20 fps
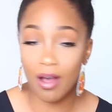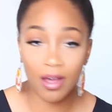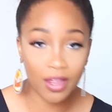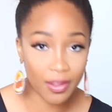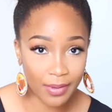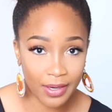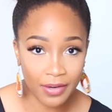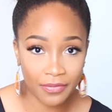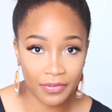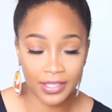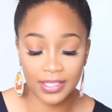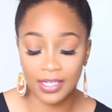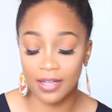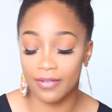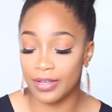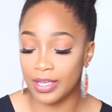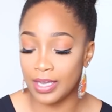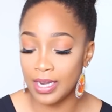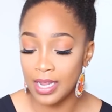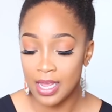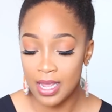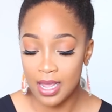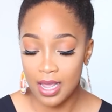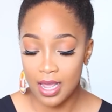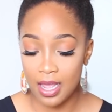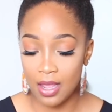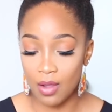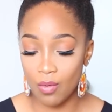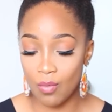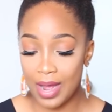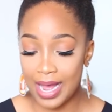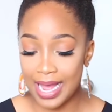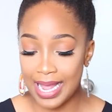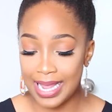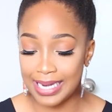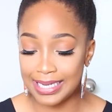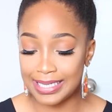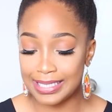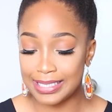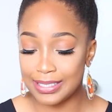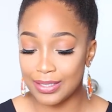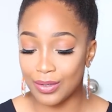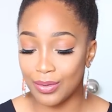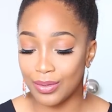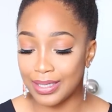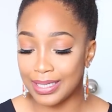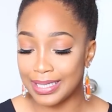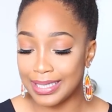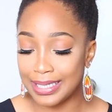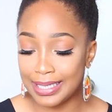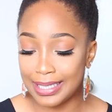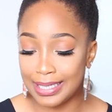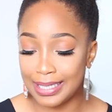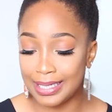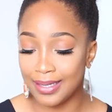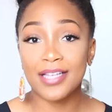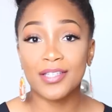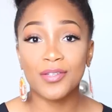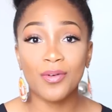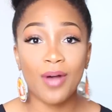all the benefits of it and why it's so good.